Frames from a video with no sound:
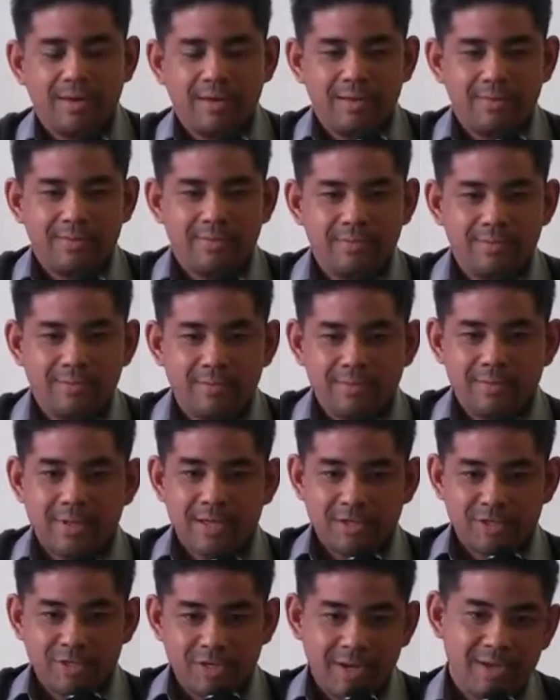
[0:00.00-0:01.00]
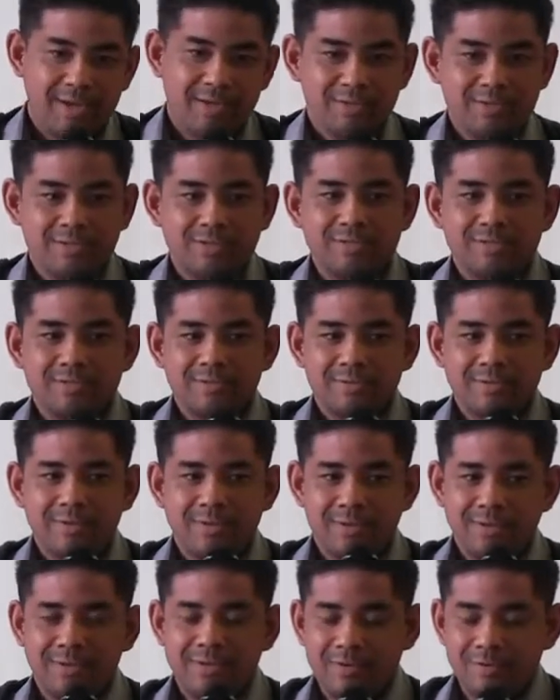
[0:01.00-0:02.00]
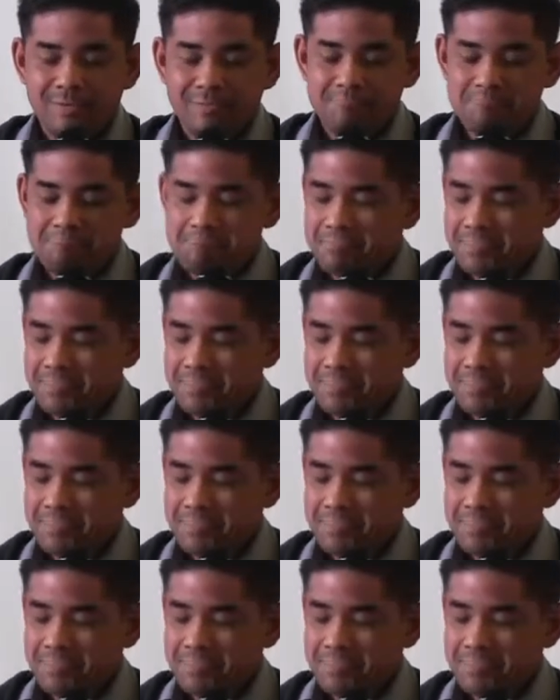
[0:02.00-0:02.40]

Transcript: And that change, you know,